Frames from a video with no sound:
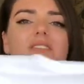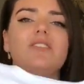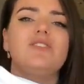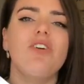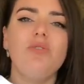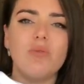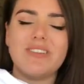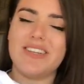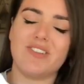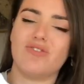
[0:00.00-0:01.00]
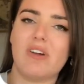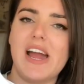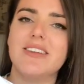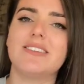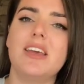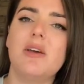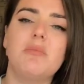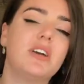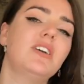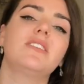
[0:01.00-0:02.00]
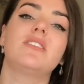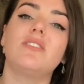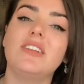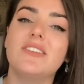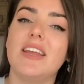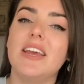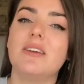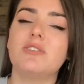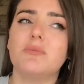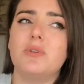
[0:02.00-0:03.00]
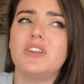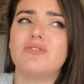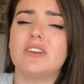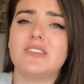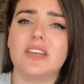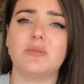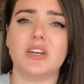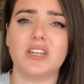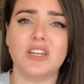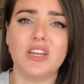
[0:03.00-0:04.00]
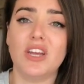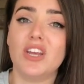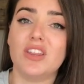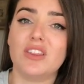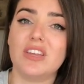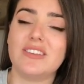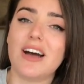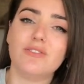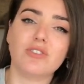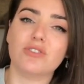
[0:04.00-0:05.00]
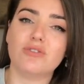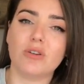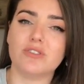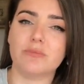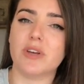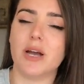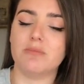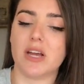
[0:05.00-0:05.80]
You don't always need to stress, because honestly, what's the point of stressing when it's out of your control sometimes?